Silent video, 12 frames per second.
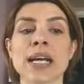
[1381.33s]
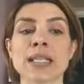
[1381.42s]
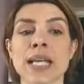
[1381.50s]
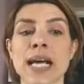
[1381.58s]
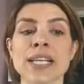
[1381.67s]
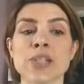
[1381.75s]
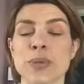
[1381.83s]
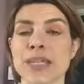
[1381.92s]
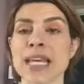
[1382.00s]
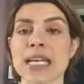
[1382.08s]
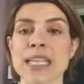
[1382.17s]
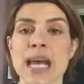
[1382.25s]
aligned with
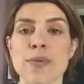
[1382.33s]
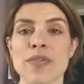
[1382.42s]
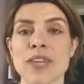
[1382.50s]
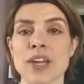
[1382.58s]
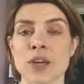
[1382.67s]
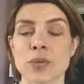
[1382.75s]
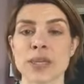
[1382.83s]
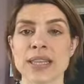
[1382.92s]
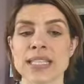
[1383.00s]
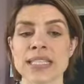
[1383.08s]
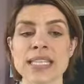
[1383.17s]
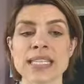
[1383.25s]
that time of year and with the
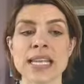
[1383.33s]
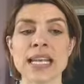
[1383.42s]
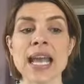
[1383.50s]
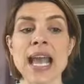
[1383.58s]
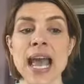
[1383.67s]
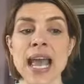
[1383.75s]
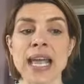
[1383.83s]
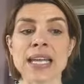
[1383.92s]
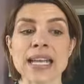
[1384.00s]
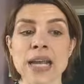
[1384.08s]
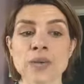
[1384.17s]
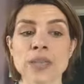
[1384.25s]
season. And
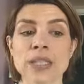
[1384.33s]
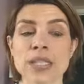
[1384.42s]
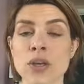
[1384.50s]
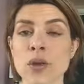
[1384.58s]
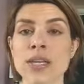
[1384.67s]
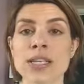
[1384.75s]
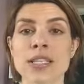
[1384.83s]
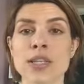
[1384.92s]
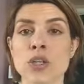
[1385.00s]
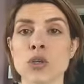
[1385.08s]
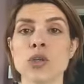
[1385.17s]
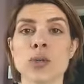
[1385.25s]
I really noticed a
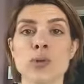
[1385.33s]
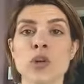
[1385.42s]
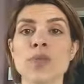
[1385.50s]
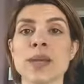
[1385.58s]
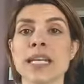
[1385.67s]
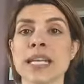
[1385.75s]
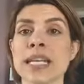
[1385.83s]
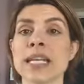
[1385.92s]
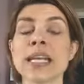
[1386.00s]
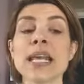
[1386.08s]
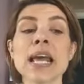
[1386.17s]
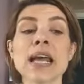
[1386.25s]
huge improvement
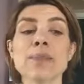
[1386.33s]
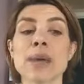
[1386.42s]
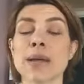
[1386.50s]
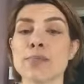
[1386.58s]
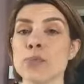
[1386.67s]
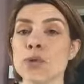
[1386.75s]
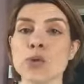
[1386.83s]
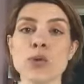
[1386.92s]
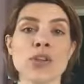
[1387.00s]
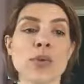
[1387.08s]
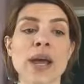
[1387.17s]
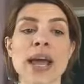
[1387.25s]
in my mood,
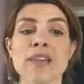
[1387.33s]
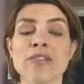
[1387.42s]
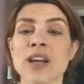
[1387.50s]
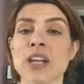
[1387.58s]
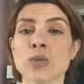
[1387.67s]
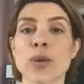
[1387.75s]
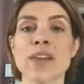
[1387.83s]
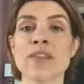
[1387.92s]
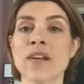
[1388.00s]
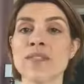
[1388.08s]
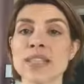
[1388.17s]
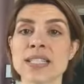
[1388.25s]
the way I felt
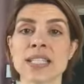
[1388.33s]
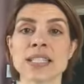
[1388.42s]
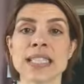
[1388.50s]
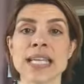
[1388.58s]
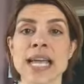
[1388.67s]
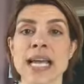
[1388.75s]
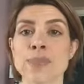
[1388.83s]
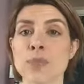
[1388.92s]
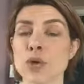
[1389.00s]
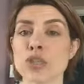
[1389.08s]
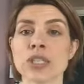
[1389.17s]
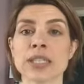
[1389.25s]
physically and
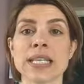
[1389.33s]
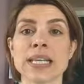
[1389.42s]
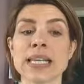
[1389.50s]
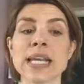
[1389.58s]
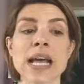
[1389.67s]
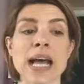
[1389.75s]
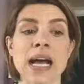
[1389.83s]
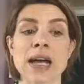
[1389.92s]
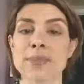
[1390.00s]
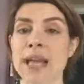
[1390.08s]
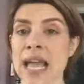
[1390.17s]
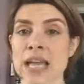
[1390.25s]
emotionally,
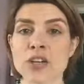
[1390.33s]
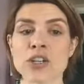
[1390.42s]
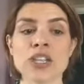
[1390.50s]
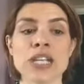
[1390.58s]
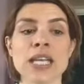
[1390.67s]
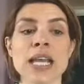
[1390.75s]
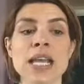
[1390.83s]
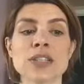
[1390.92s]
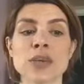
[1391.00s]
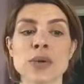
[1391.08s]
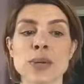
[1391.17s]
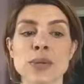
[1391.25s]
my energy.
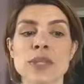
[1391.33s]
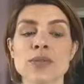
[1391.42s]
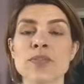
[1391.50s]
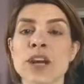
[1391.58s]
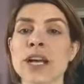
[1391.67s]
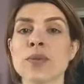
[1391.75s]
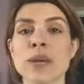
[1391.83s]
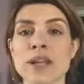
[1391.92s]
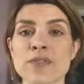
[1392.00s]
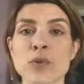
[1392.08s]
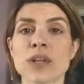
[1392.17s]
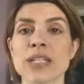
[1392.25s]
So it was very
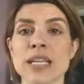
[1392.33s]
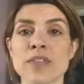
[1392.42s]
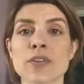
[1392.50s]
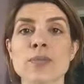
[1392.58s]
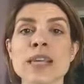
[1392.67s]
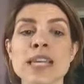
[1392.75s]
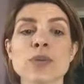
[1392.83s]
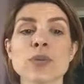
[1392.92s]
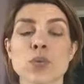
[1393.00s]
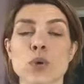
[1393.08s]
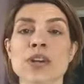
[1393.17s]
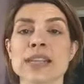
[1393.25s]
reinforcing for me. It was
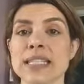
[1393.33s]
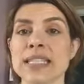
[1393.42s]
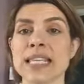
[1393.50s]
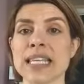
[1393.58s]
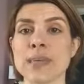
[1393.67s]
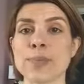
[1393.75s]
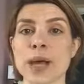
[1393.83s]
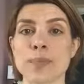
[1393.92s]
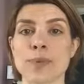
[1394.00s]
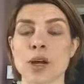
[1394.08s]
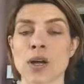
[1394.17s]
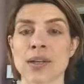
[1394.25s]
worth it to keep up
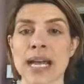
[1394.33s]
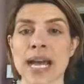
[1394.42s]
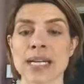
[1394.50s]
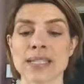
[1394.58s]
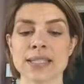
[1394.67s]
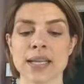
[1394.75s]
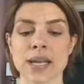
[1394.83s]
on that